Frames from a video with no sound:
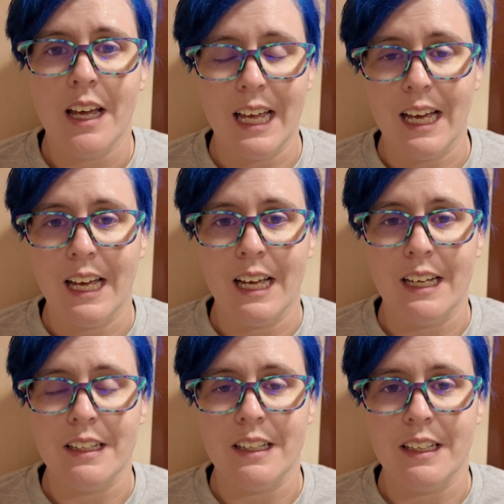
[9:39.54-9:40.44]

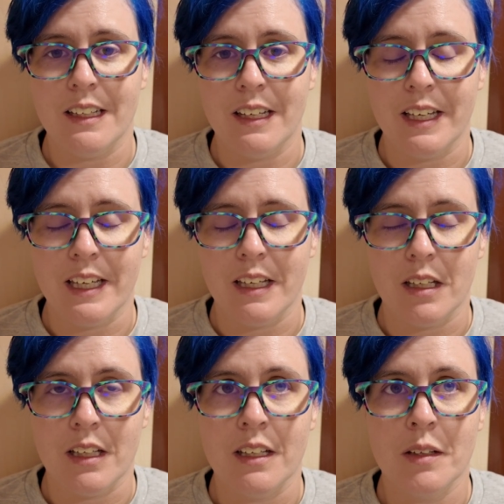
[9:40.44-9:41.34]
at
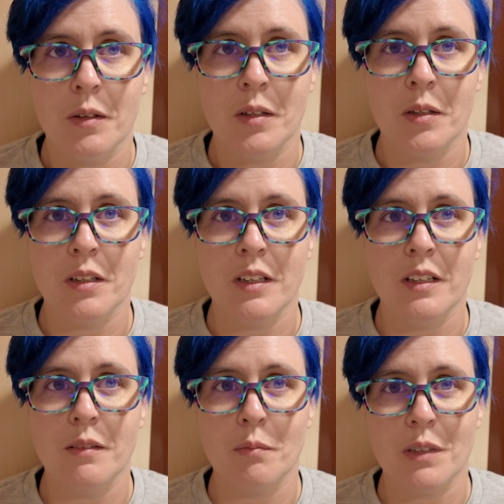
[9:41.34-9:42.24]
a
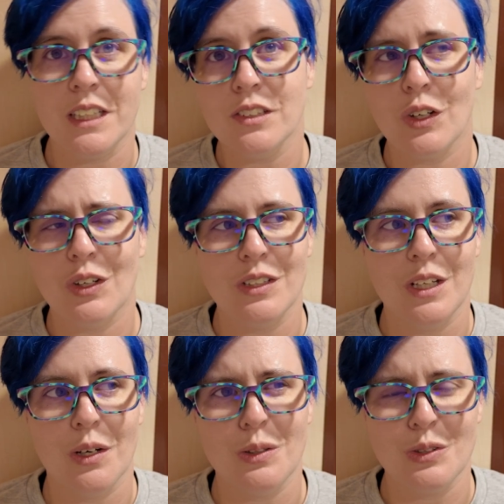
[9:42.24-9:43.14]
place called
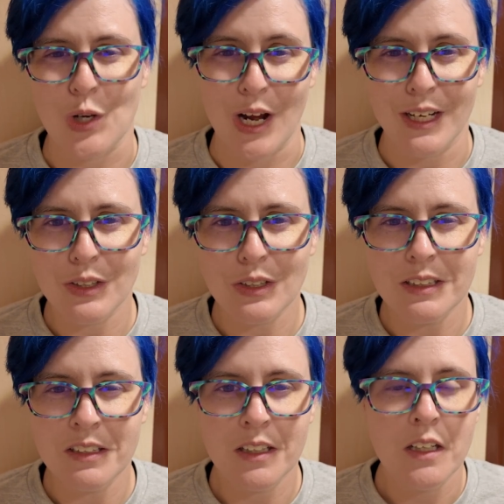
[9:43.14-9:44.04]
the Old Triangle.
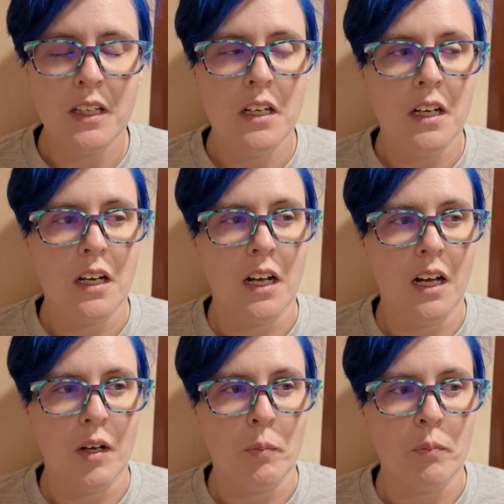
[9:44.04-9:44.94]

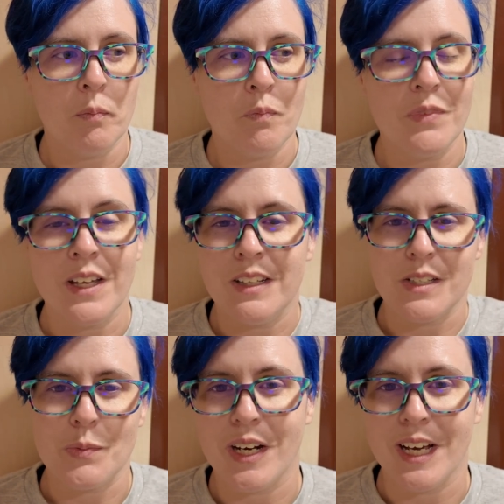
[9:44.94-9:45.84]
Um, and
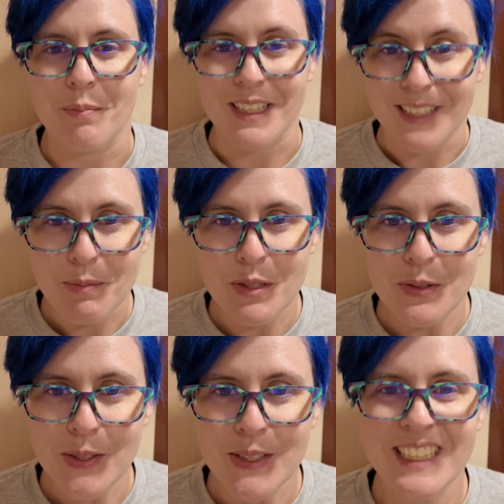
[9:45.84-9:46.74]
that's where I had my lobster
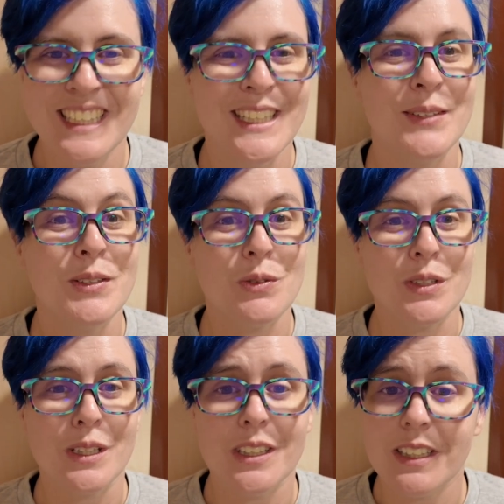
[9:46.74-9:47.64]
roll. It was
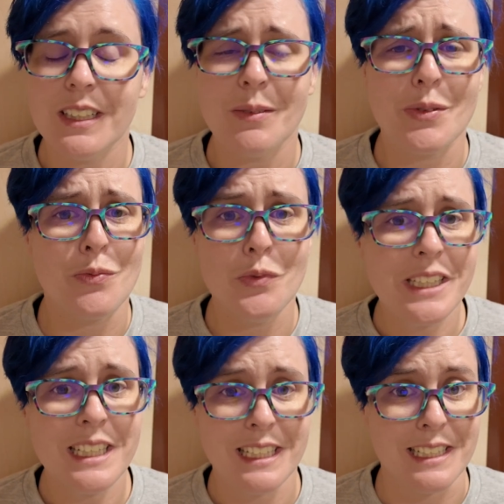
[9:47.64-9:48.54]
really good. It was
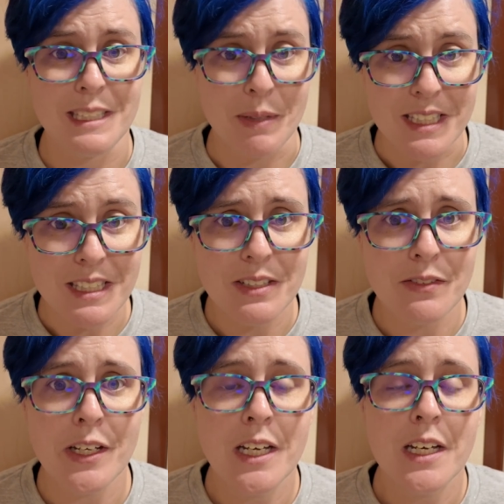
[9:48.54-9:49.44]
really
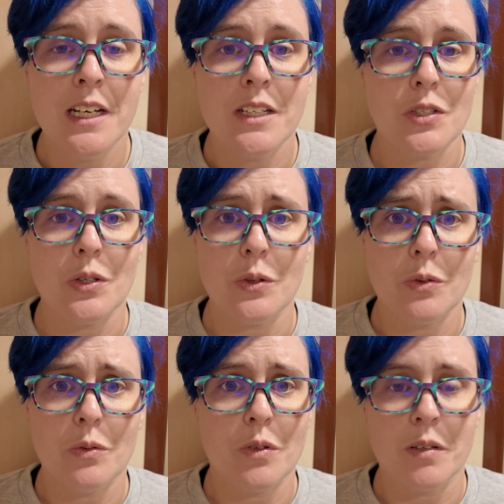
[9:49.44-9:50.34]
inexpensive.
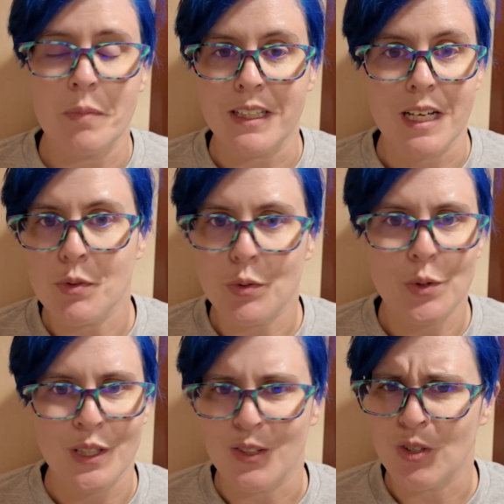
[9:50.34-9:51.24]
So my lobster
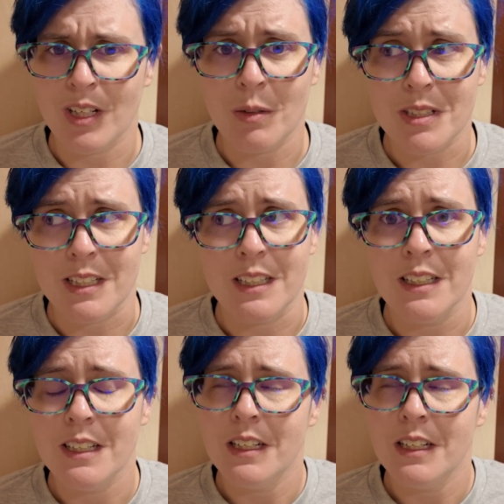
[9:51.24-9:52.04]
roll yesterday was like